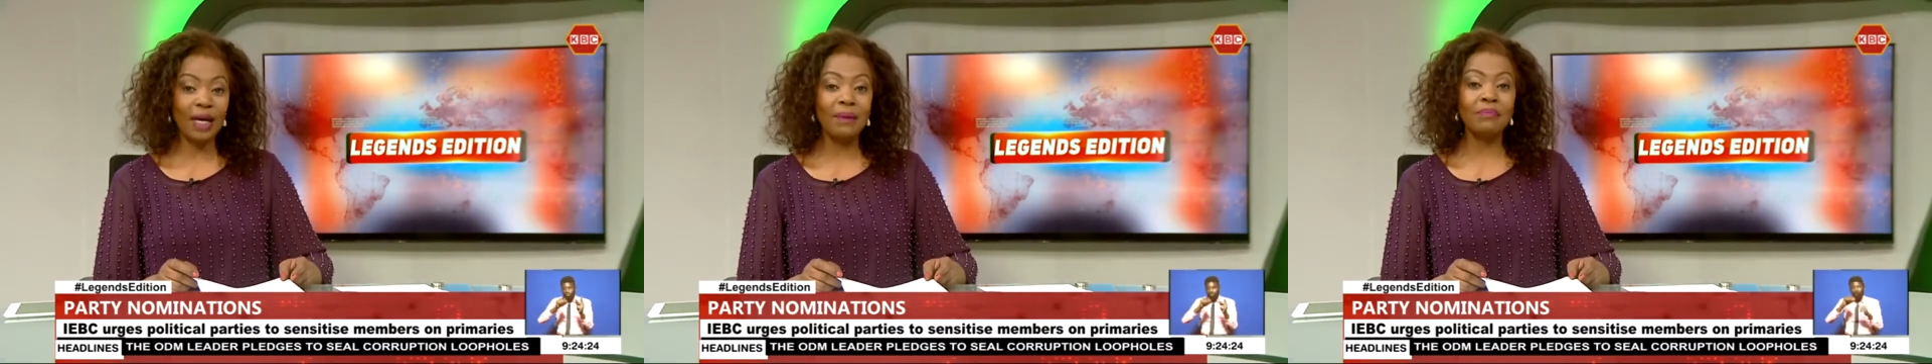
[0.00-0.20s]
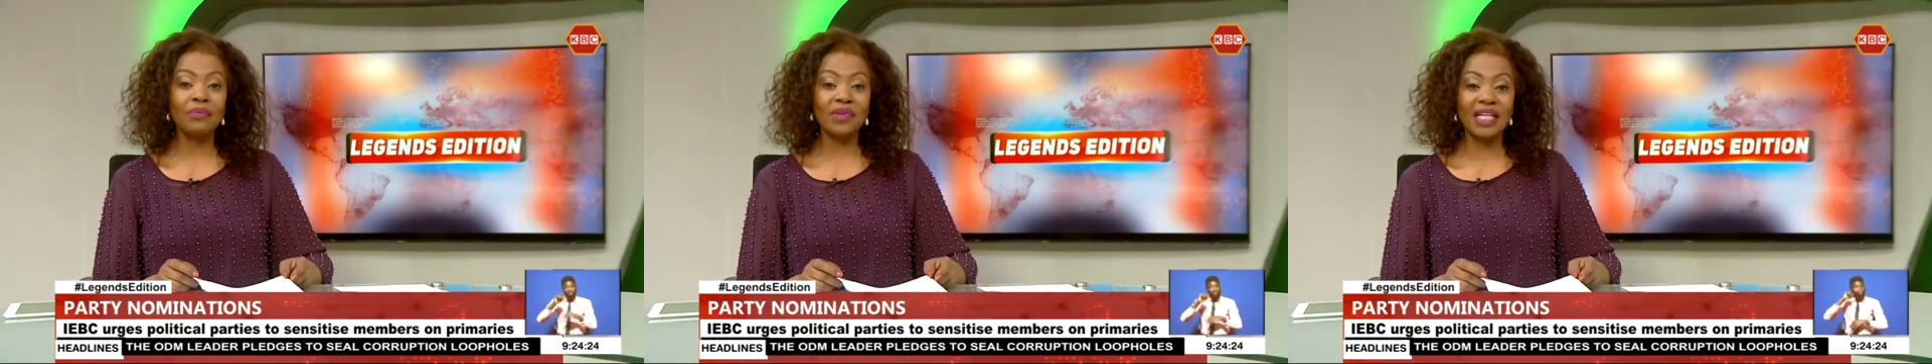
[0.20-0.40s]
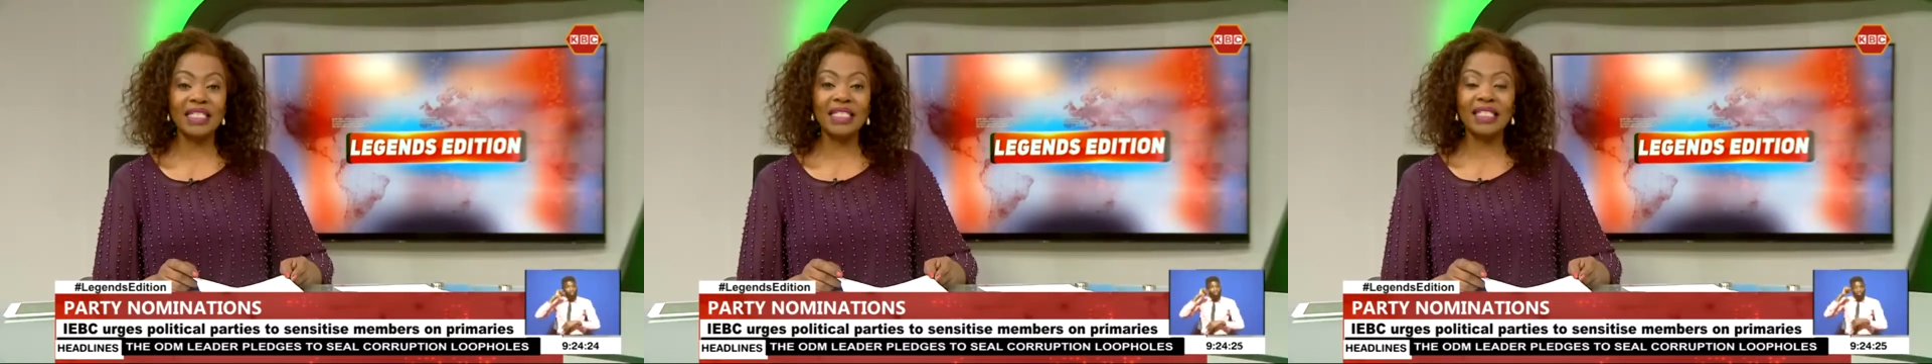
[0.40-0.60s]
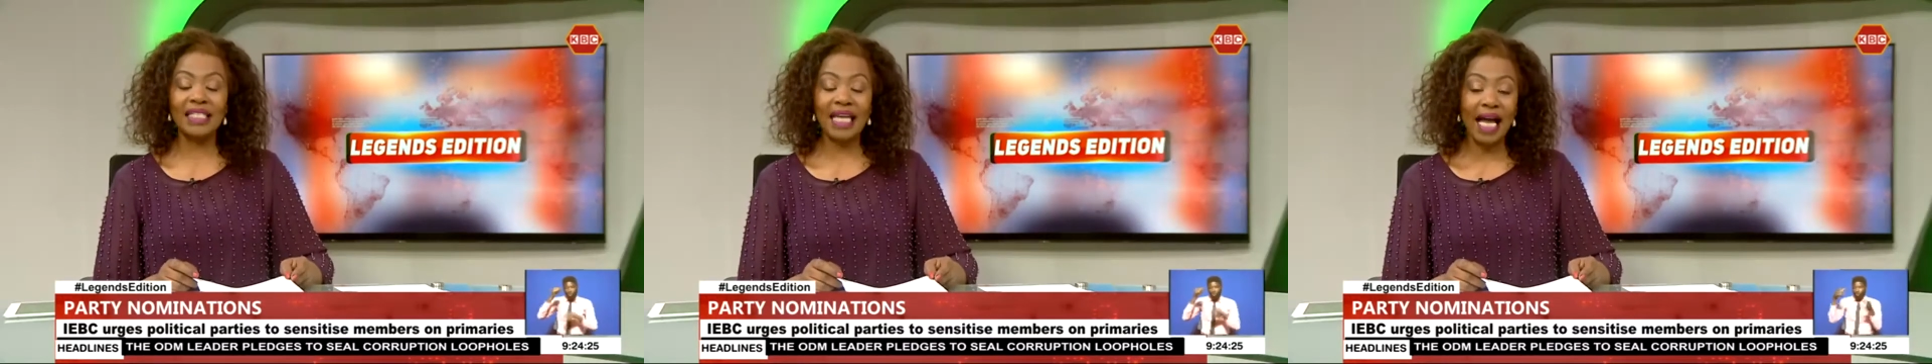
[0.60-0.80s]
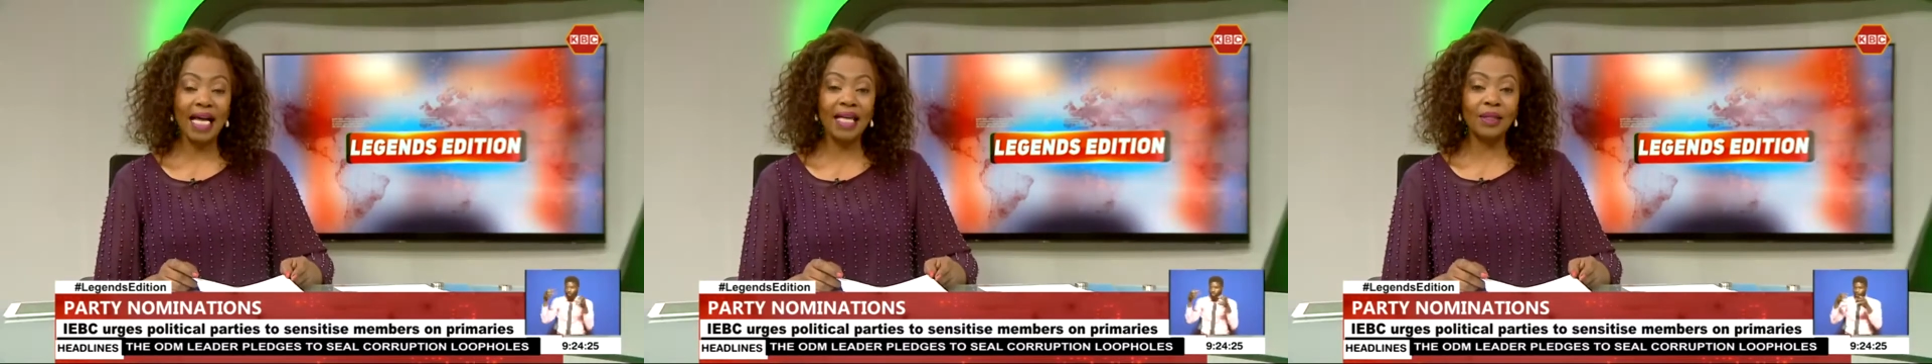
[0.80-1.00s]
embrace
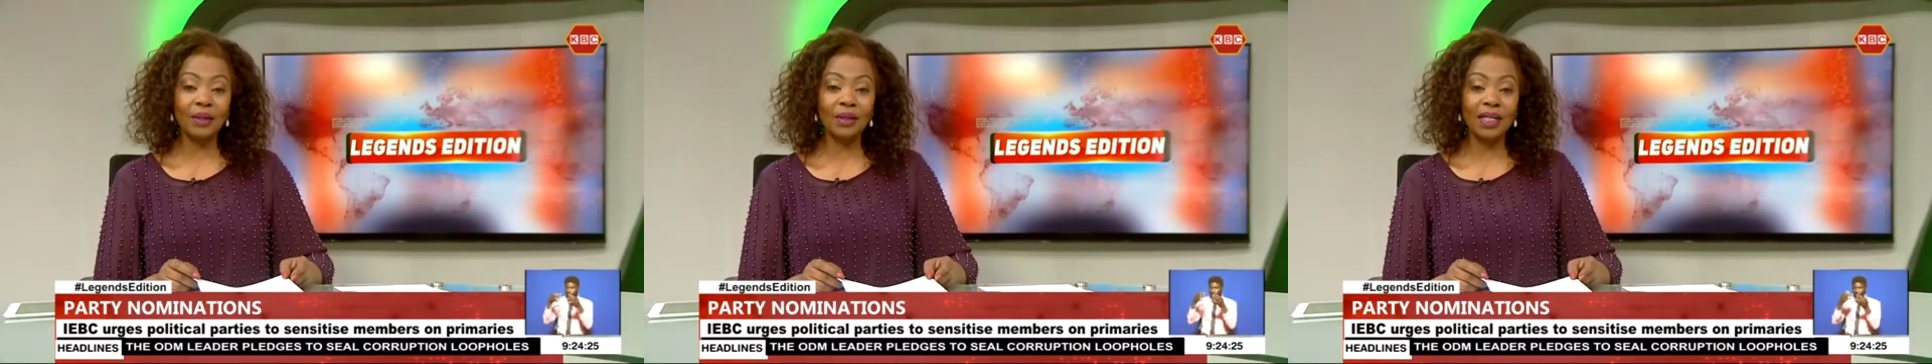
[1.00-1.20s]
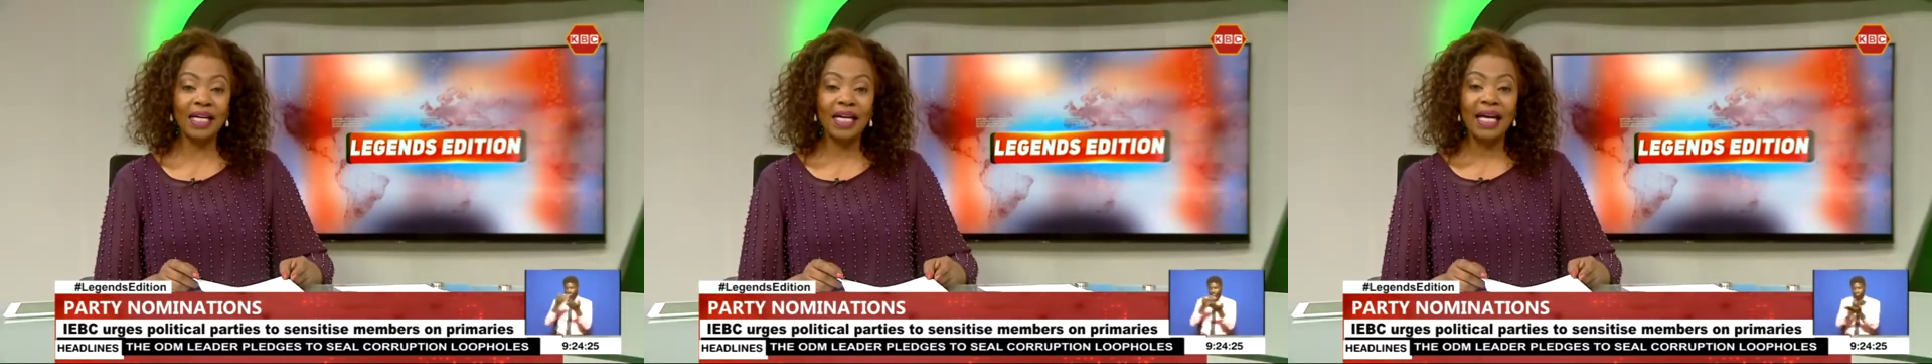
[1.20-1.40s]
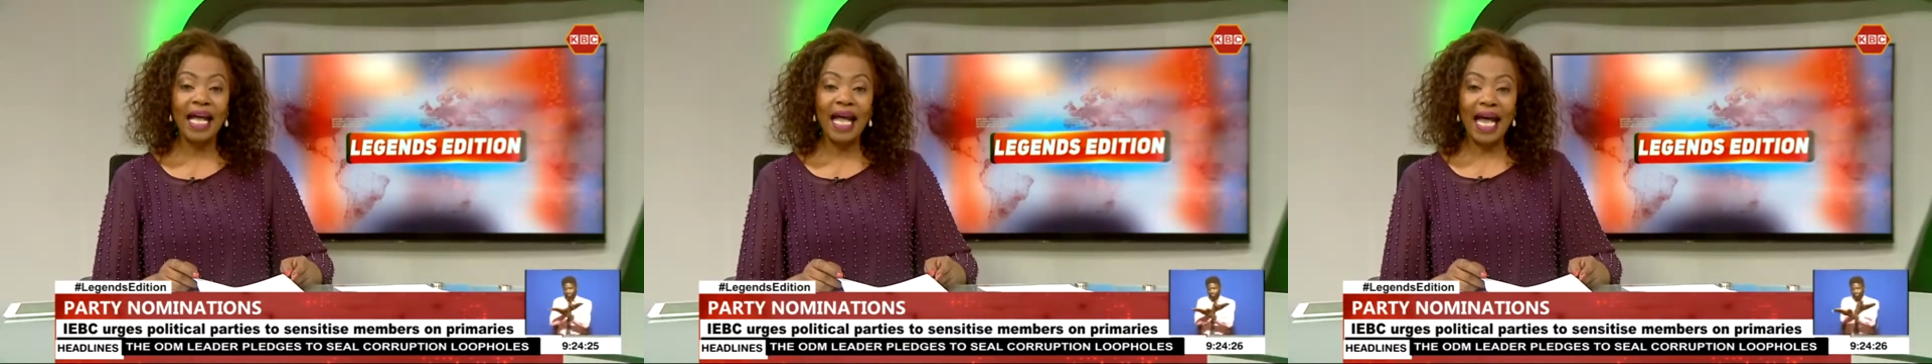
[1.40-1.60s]
dialogue